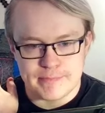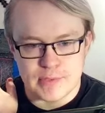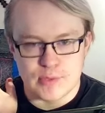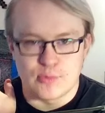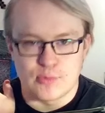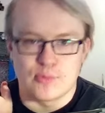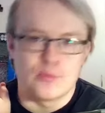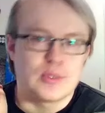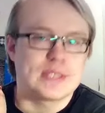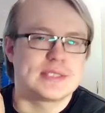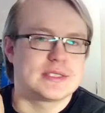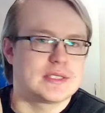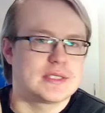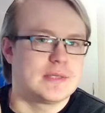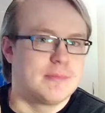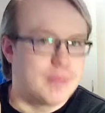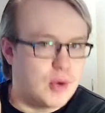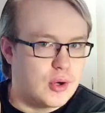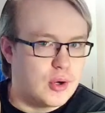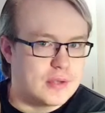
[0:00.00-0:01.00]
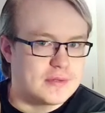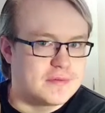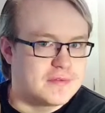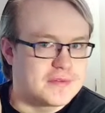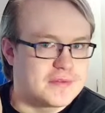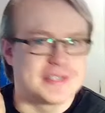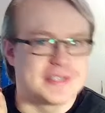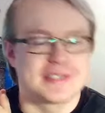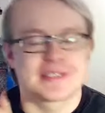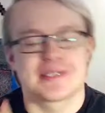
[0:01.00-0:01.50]
What's important
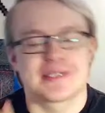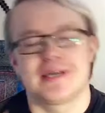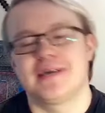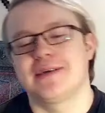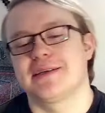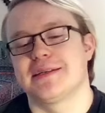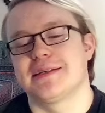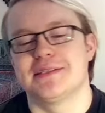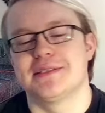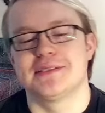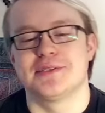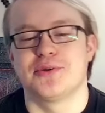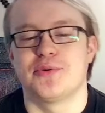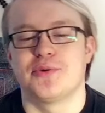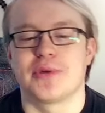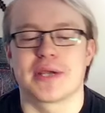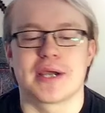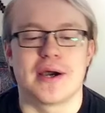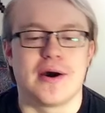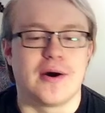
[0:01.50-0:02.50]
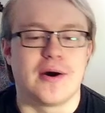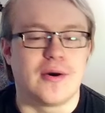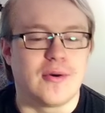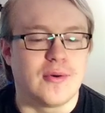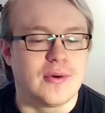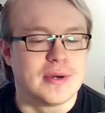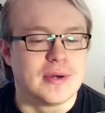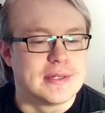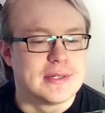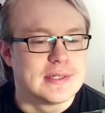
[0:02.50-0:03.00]
for this card is knowing
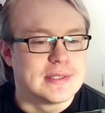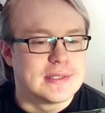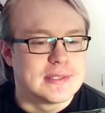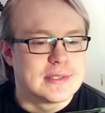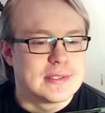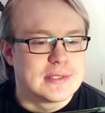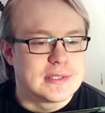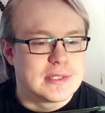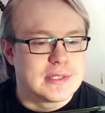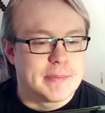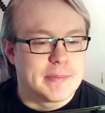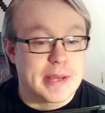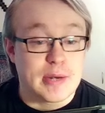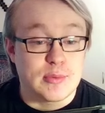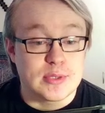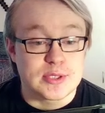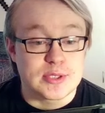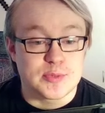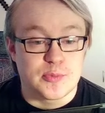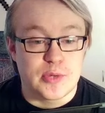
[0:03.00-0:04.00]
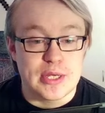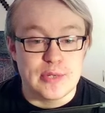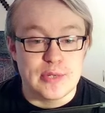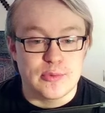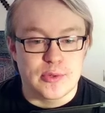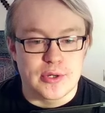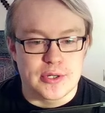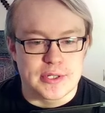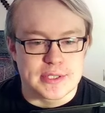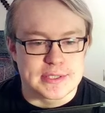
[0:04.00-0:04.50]
how Battlewasp Wind
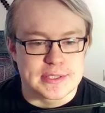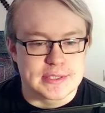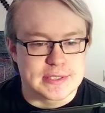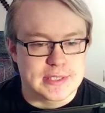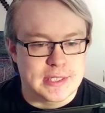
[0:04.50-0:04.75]
works.